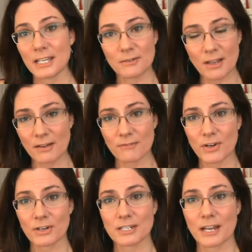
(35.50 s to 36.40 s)
in uh,
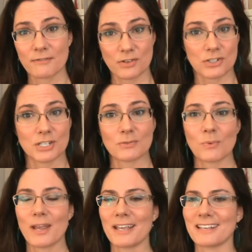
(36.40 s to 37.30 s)
very
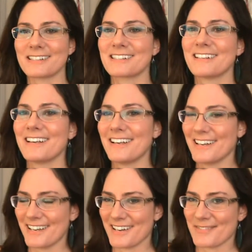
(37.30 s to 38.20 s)
divergent ways.
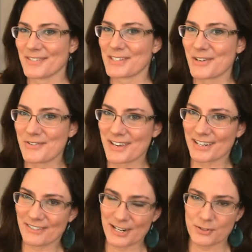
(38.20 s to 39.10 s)
Um, so
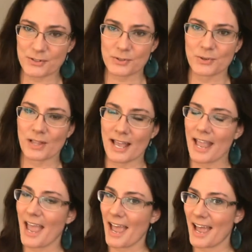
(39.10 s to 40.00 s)
in graduate school, I
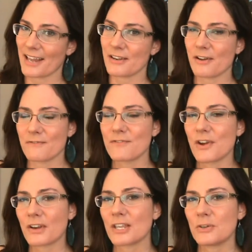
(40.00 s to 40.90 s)
had a
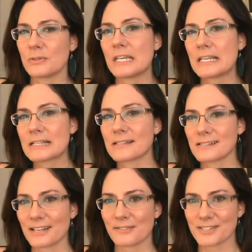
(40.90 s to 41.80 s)
very unique
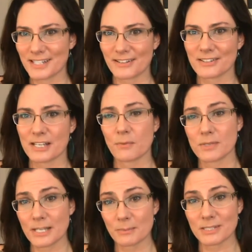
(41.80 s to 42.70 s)
set of skills and
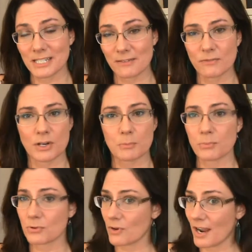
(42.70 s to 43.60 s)
was able to get very
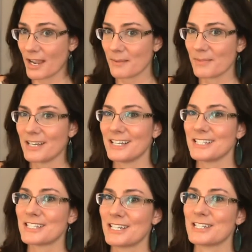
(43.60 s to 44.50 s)
prime
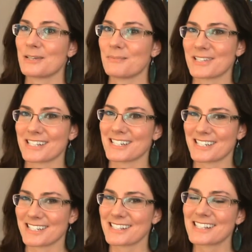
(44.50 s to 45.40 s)
teaching
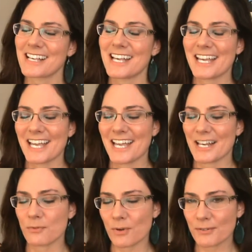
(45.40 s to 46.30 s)
positions.
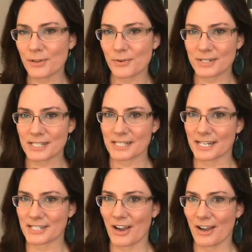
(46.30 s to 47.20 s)
And one of the courses
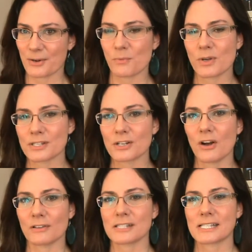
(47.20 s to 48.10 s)
I taught was
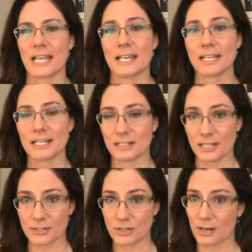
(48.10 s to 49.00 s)
called Scanning
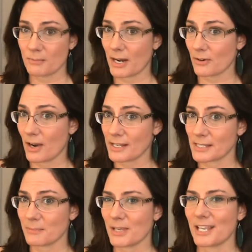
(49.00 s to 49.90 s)
Electron
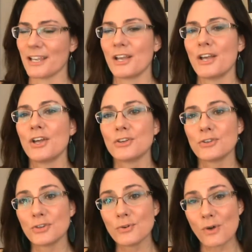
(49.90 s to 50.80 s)
Microscopy.
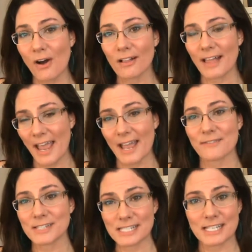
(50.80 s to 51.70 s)
You all
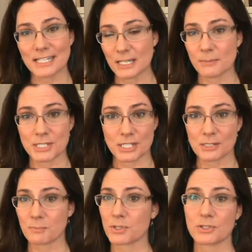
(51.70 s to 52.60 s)
have seen
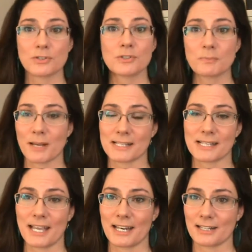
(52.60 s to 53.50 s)
images produced by
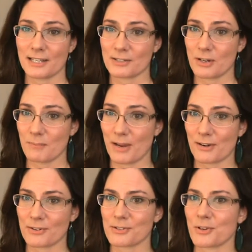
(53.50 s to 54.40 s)
scanning electron
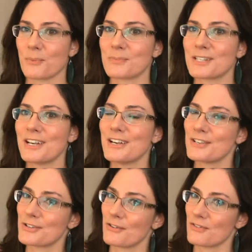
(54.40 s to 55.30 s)
microscopes.
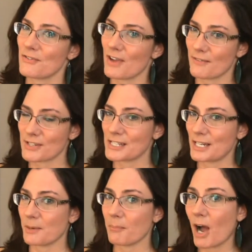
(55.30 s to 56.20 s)
So if you've ever
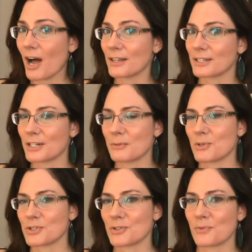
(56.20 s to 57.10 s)
seen a pollen
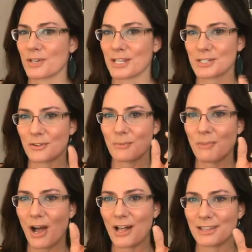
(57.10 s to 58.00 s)
commercial where they show the
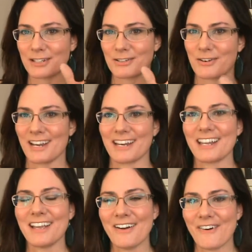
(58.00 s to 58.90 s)
pollen
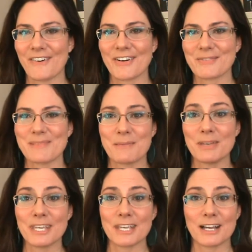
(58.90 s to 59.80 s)
grain, or
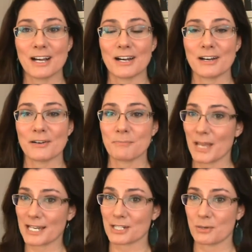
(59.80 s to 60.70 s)
maybe a
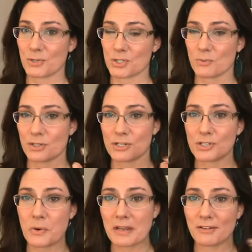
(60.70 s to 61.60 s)
pet commercial where they're
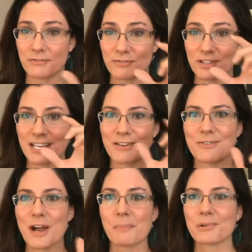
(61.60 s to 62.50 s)
showing a
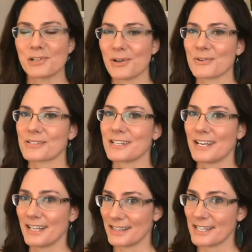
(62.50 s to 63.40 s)
flea up close,
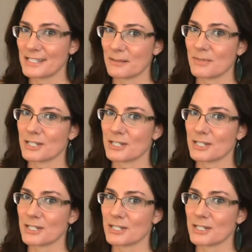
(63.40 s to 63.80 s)
these